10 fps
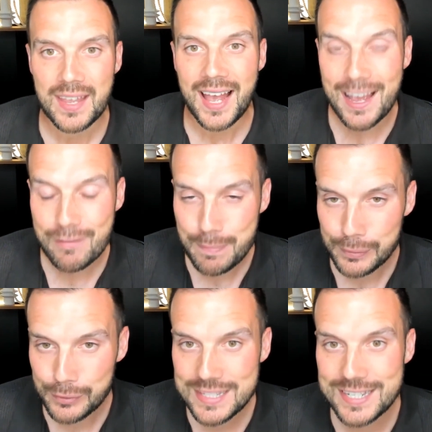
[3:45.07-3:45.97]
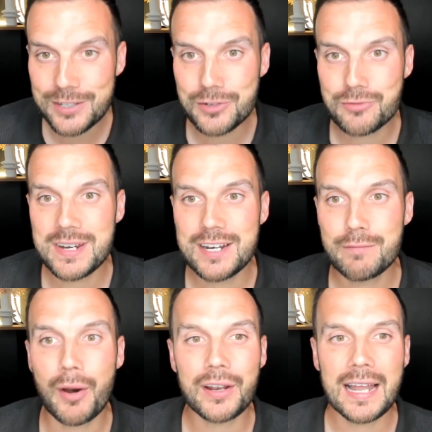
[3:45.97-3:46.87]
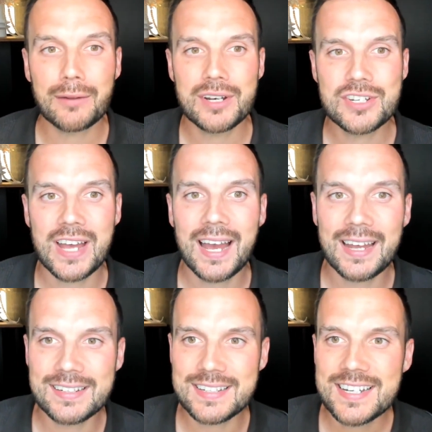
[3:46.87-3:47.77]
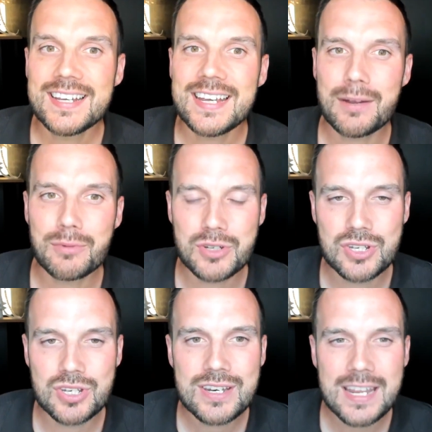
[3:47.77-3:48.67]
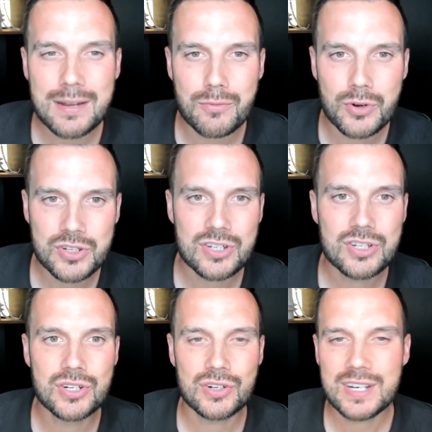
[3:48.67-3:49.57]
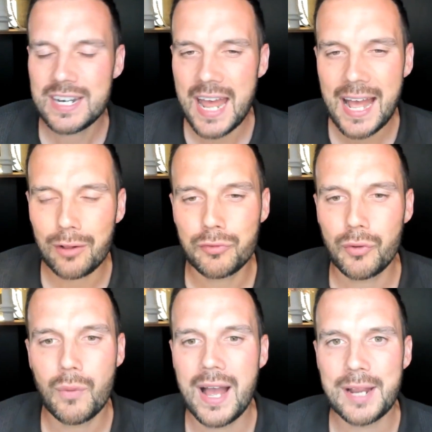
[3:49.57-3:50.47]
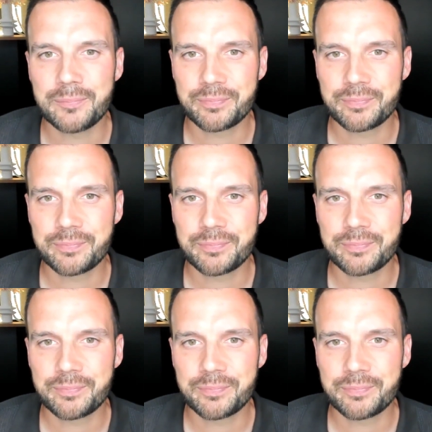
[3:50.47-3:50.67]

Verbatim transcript: I have a pretty good read of body language, and it was it wasn't done in a helpful way.